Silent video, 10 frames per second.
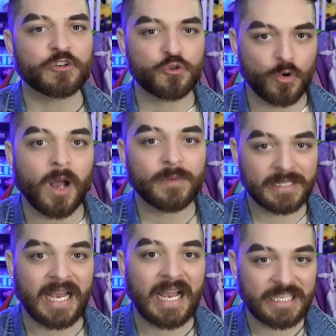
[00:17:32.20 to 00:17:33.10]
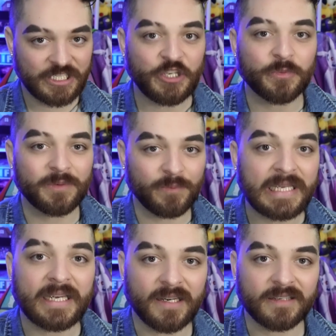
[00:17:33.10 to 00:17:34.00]
traumatized human
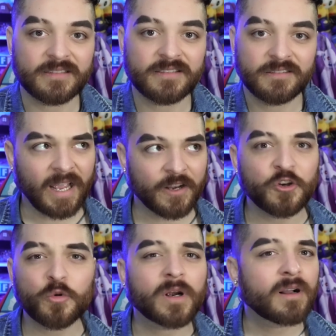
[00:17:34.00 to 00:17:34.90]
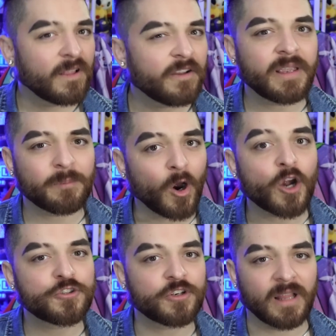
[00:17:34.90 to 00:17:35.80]
beings, and who were clearly
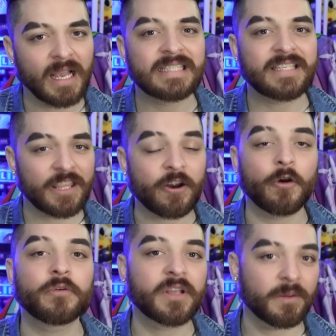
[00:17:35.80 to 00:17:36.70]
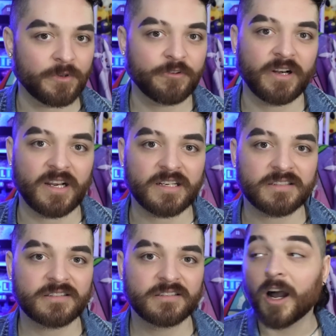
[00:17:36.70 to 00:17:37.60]
marginalized in their own
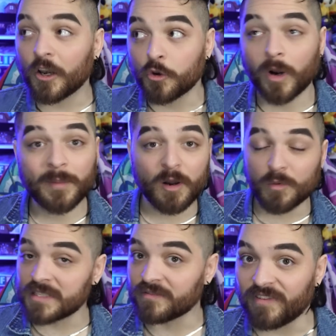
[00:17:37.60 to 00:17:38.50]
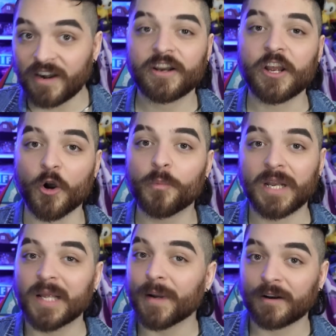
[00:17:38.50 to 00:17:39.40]
communities. Enorma was very
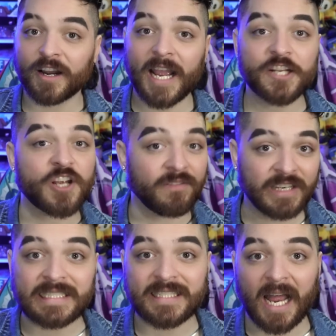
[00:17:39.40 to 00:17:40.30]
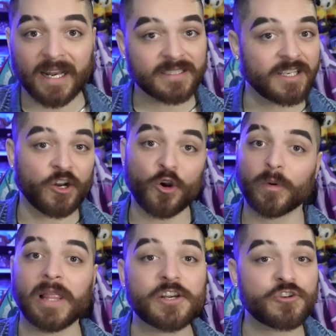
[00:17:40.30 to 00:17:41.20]
open about her HIV status and her
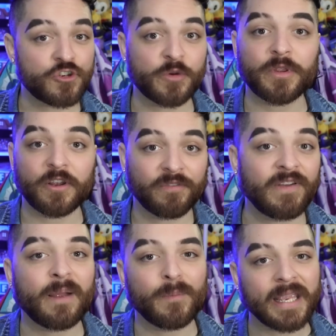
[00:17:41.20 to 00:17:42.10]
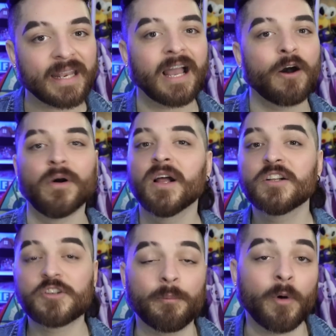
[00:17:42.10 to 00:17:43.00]
relationship with her family and how
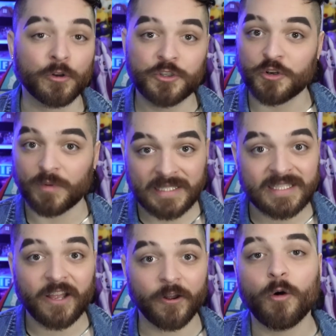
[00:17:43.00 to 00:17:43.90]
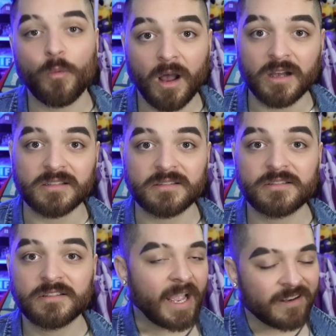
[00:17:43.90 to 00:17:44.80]
tumultuous that all
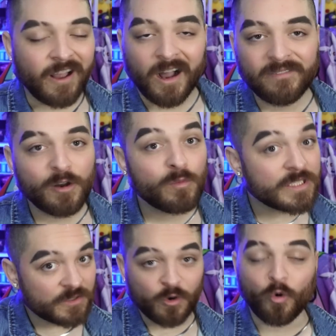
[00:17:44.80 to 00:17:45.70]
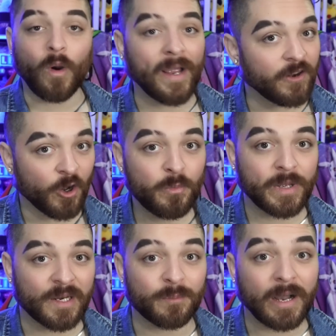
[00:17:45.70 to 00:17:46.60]
was. And Ava was quite
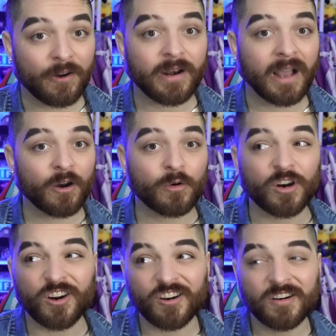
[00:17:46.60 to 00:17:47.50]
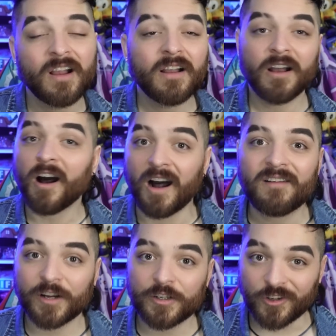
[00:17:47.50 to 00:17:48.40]
open about how her
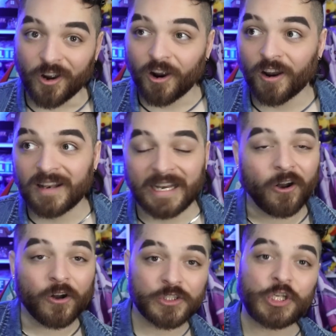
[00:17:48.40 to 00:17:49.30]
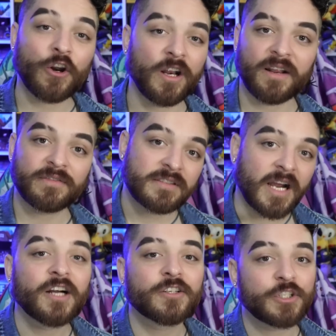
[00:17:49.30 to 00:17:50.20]
avant-garde and alternative
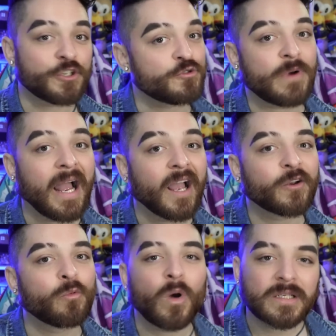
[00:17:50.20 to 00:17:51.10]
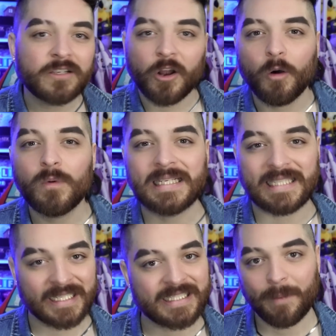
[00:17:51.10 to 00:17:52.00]
style to drag wasn't always
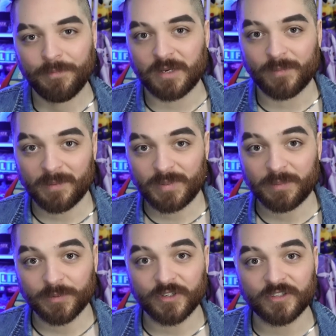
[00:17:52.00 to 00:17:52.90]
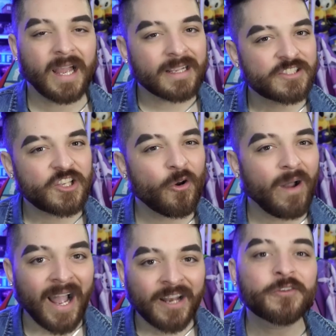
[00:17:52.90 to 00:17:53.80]
accepted by people. And so
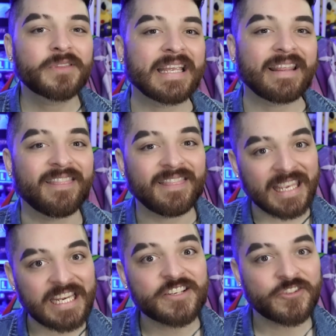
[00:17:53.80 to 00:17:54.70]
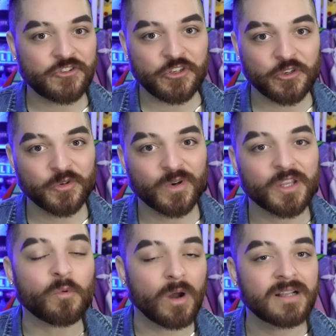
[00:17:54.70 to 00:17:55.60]
I don't think these two were
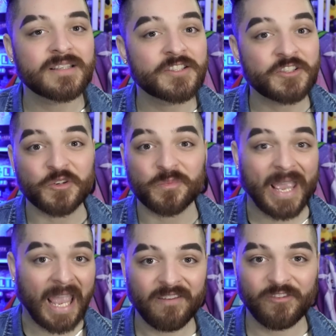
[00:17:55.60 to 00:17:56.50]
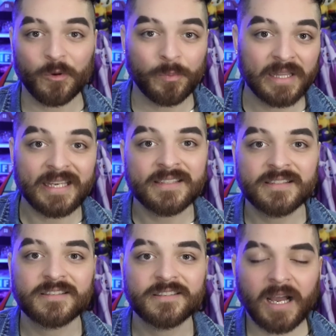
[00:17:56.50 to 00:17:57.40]
the ones to behavior
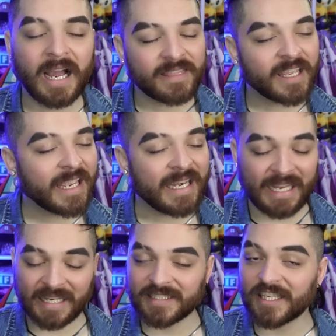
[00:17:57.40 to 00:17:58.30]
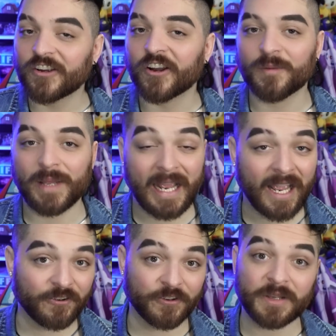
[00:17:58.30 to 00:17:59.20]
police. I think it easily could have been
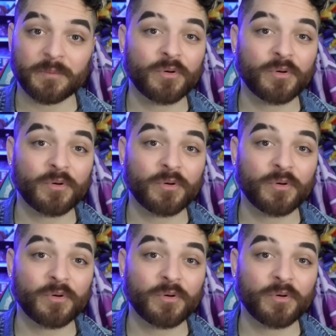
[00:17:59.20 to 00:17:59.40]
handled in